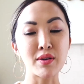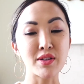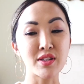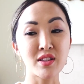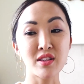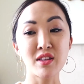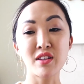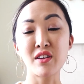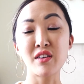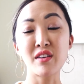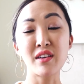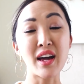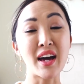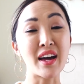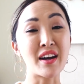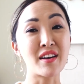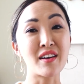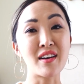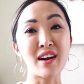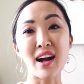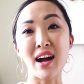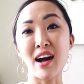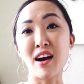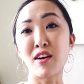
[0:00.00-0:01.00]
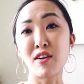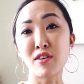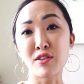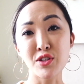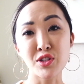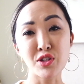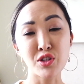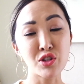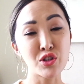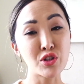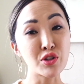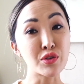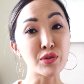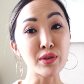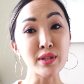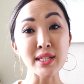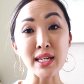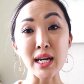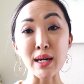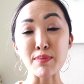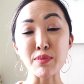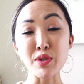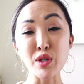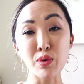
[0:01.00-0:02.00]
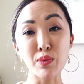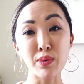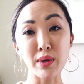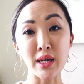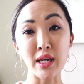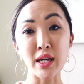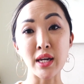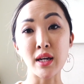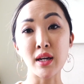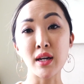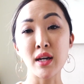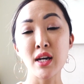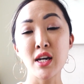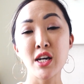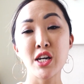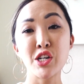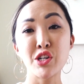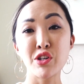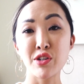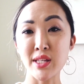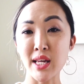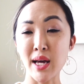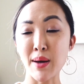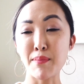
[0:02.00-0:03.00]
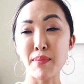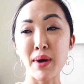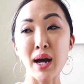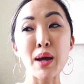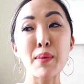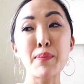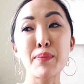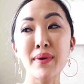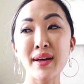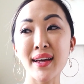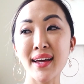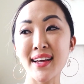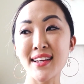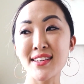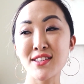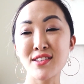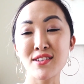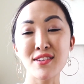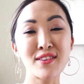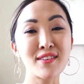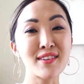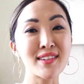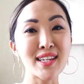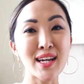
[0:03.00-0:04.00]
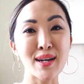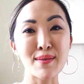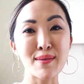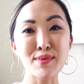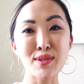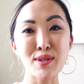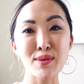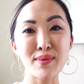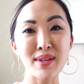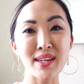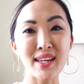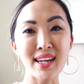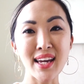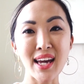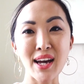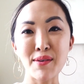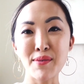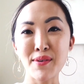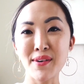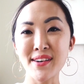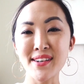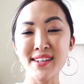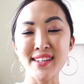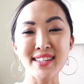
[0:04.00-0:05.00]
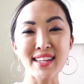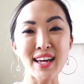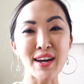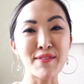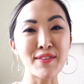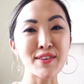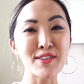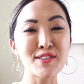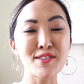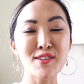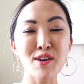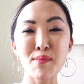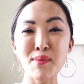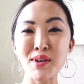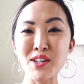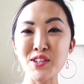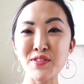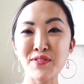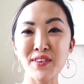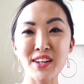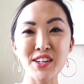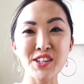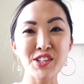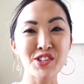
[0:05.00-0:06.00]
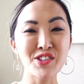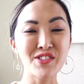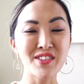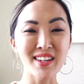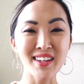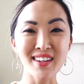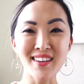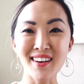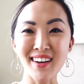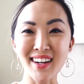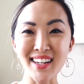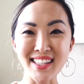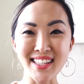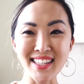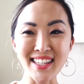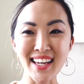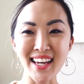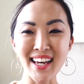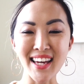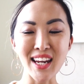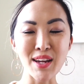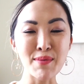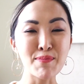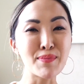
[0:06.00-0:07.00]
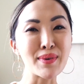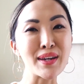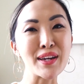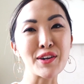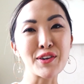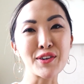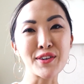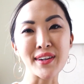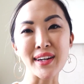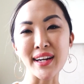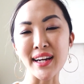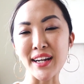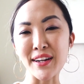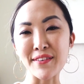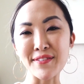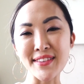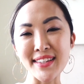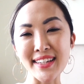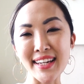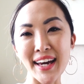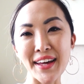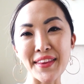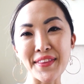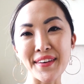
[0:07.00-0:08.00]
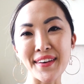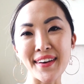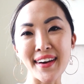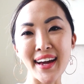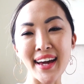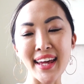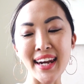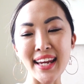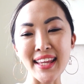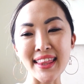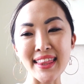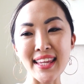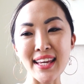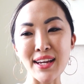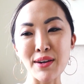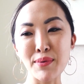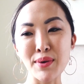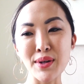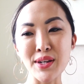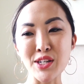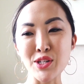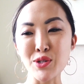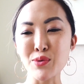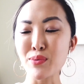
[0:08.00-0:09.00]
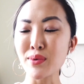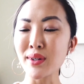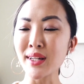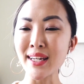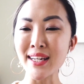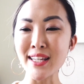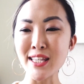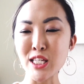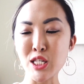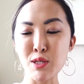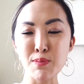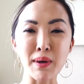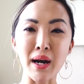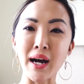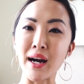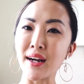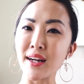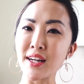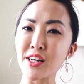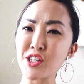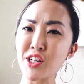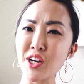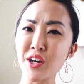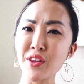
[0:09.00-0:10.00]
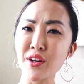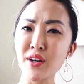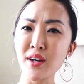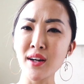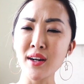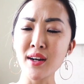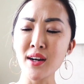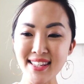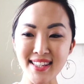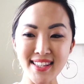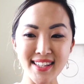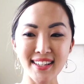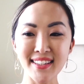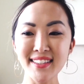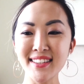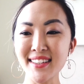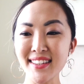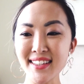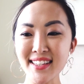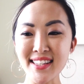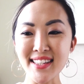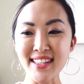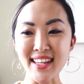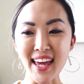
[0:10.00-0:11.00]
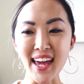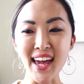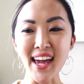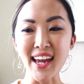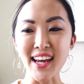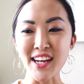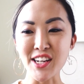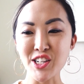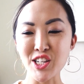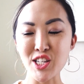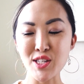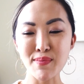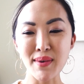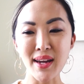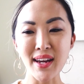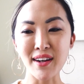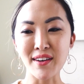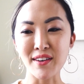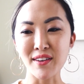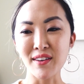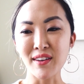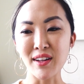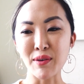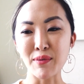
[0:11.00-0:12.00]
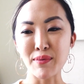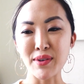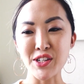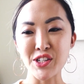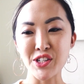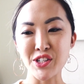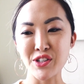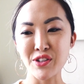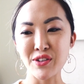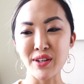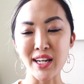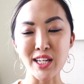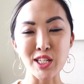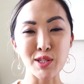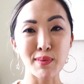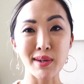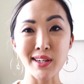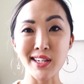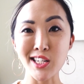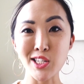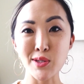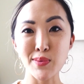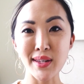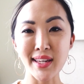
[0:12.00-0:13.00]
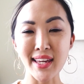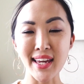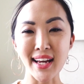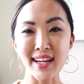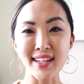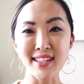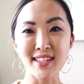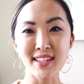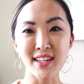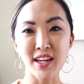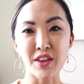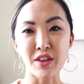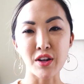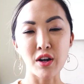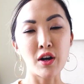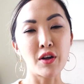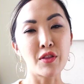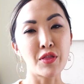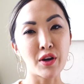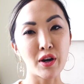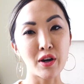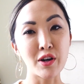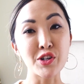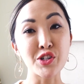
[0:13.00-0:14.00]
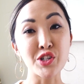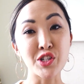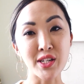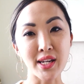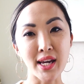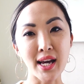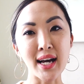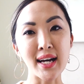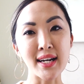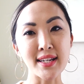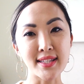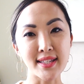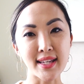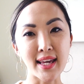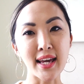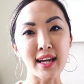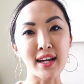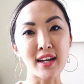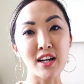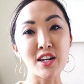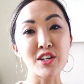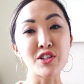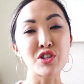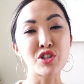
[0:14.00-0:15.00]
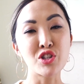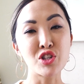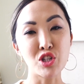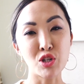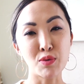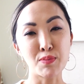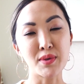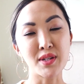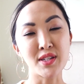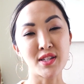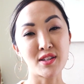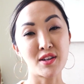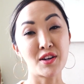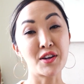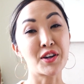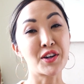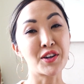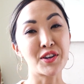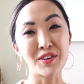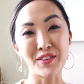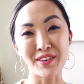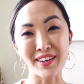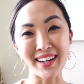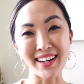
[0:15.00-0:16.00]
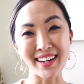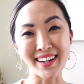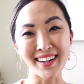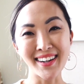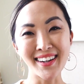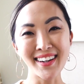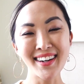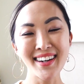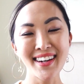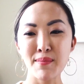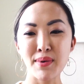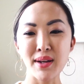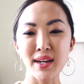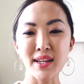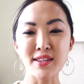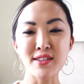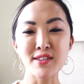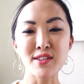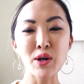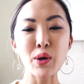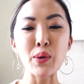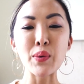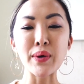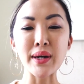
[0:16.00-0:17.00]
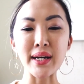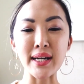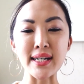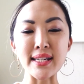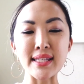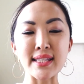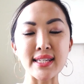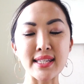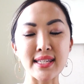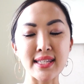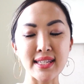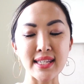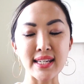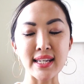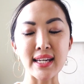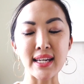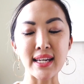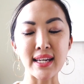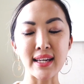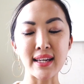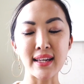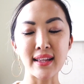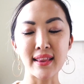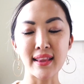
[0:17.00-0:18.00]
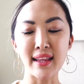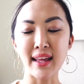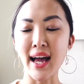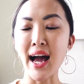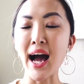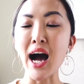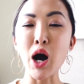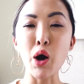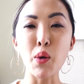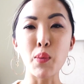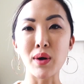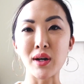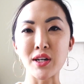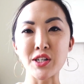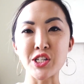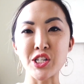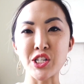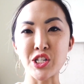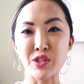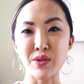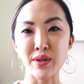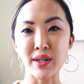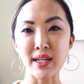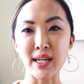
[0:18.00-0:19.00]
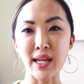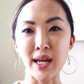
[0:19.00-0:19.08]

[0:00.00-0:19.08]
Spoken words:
was literally at her house 2-3 times a week. She was at my place 2-3 times a week, and we were just having so much fun shooting content and being creative together. And I think we just really inspired each other. Still to this day, she's my girl, and we shoot as much as we can together, although she has like a superstar career. But it's so good to see how well she's doing